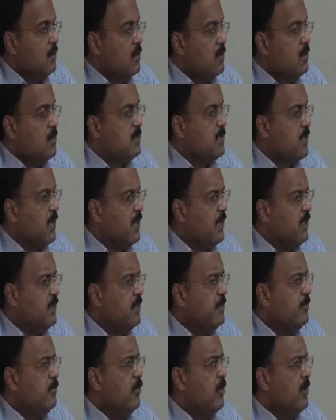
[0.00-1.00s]

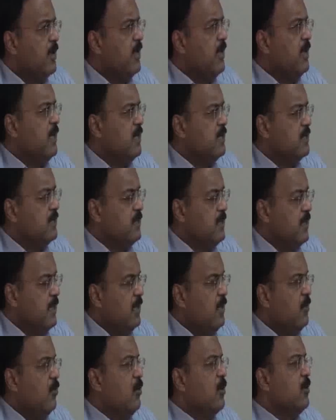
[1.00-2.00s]
Serendip or
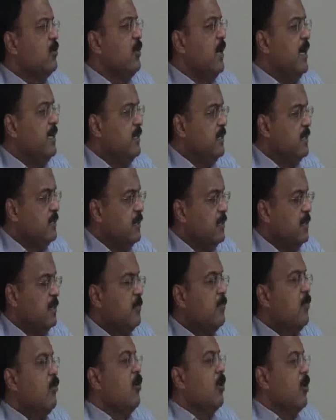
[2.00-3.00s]
ASCL or United
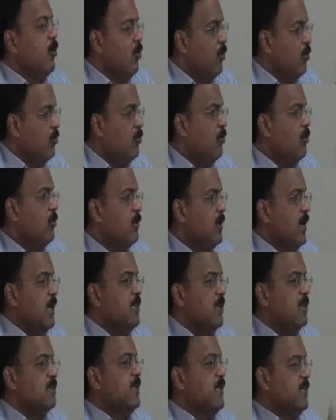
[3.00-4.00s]
Kingdom or Hong Kong,
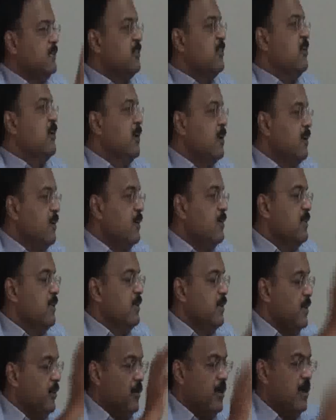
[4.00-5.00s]
other than Sri Lanka, the
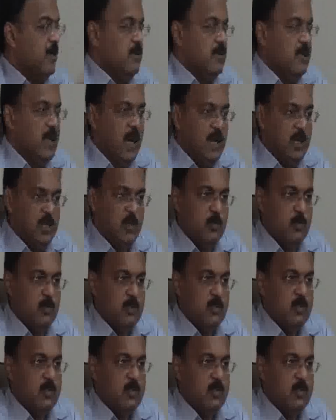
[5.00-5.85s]
other party argued